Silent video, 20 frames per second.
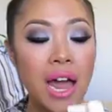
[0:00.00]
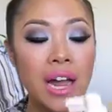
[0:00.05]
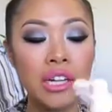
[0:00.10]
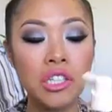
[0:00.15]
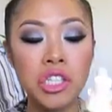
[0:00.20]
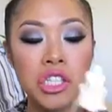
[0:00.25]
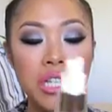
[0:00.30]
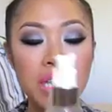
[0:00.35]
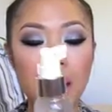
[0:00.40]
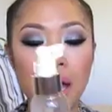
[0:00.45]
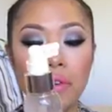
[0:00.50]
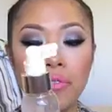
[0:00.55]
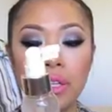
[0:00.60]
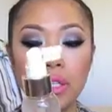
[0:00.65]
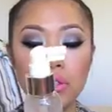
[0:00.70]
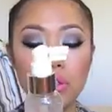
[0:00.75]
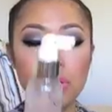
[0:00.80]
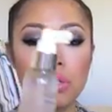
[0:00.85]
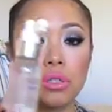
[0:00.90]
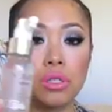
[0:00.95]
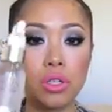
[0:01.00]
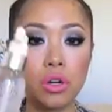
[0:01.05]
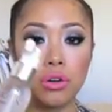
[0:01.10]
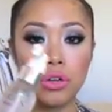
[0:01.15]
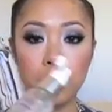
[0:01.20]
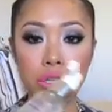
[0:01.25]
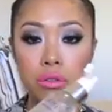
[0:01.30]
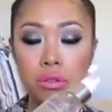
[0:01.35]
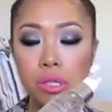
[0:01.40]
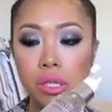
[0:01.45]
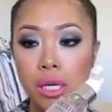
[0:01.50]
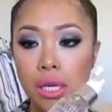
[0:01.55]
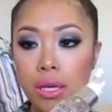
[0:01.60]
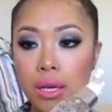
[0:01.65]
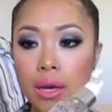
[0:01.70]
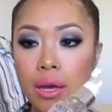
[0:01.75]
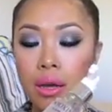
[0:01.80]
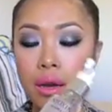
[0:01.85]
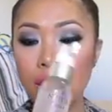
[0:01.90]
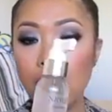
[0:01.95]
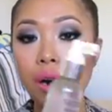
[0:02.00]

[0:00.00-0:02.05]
I actually haven't started using it yet.